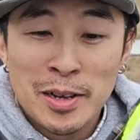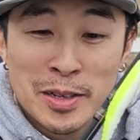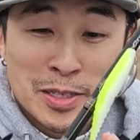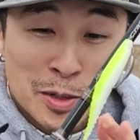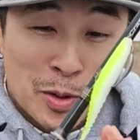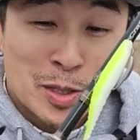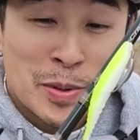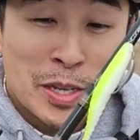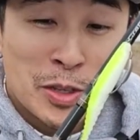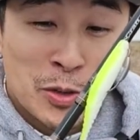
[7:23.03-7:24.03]
is supposed to
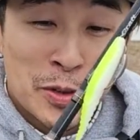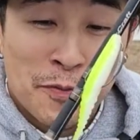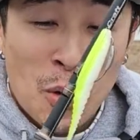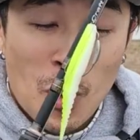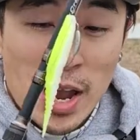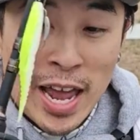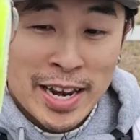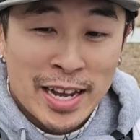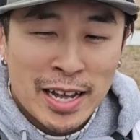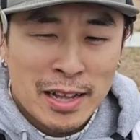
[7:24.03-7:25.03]
be used for.
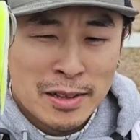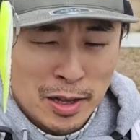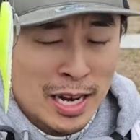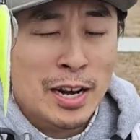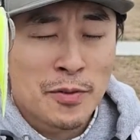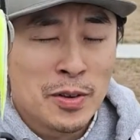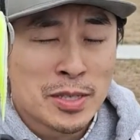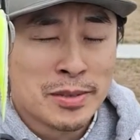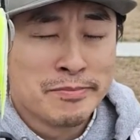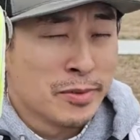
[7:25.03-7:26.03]
And a lot of reels,